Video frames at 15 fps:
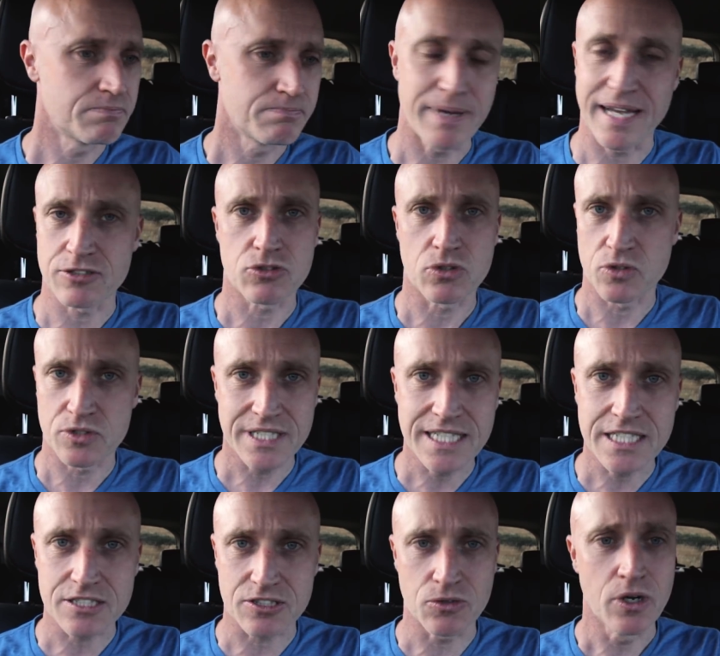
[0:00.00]
petrol or
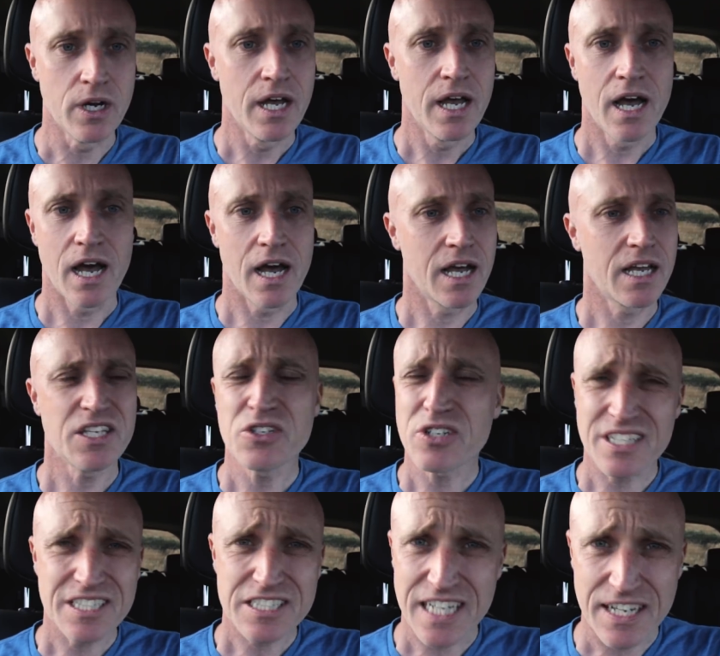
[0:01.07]
diesel, you're
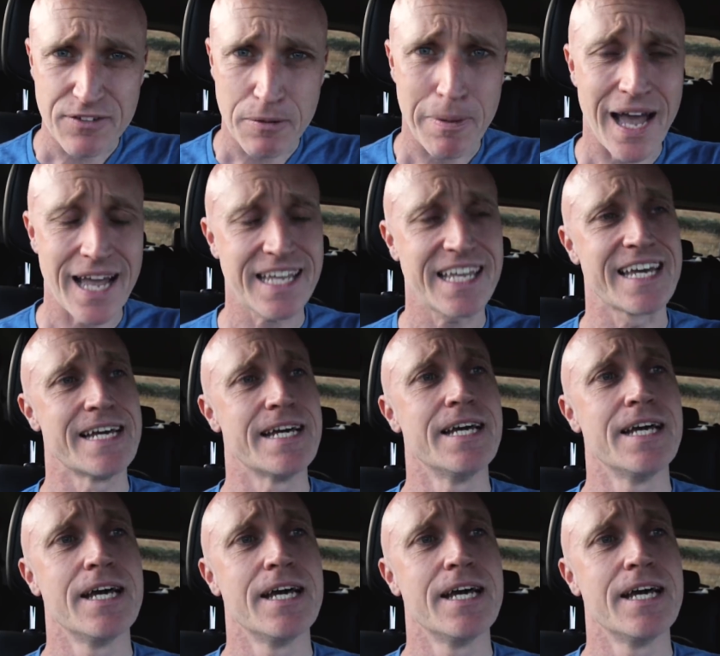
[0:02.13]
going to save a packet.